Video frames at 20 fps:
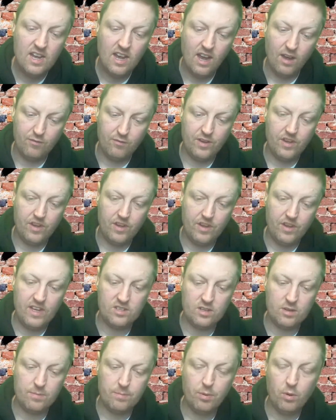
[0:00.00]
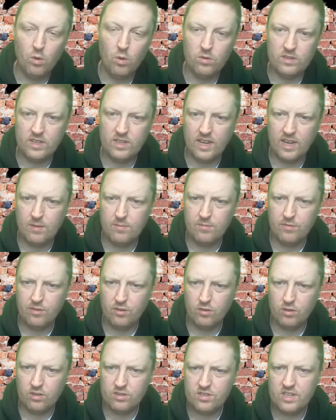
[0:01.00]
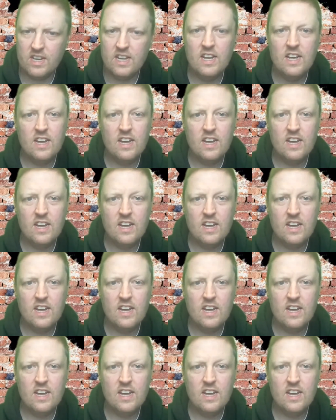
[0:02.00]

I think it's an important game for us.